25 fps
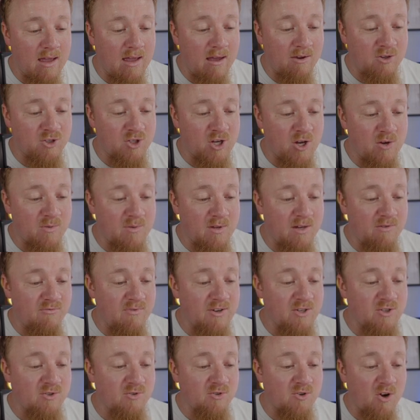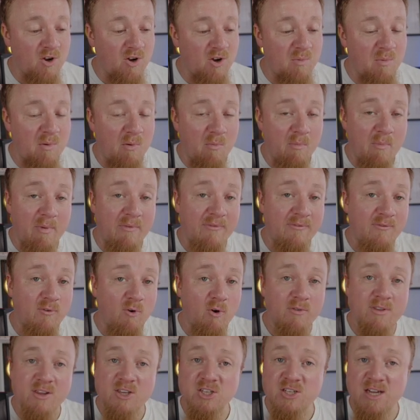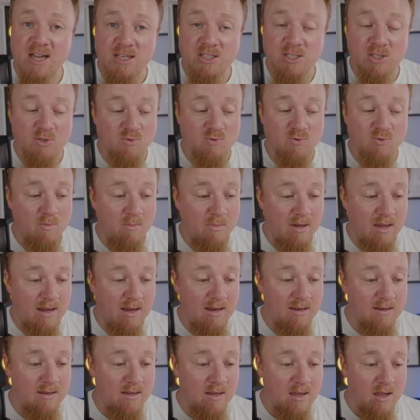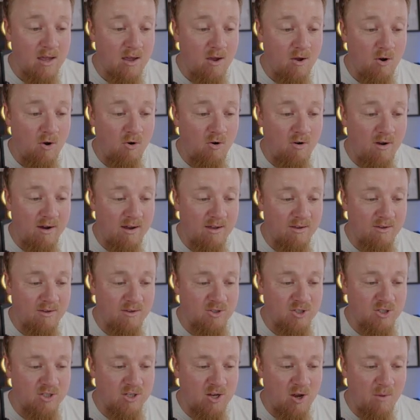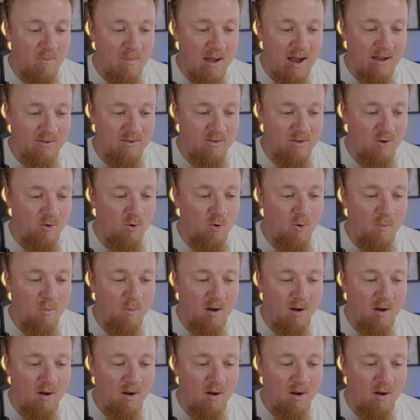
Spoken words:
it shows you the original document before the changes were made, or I can just go back to all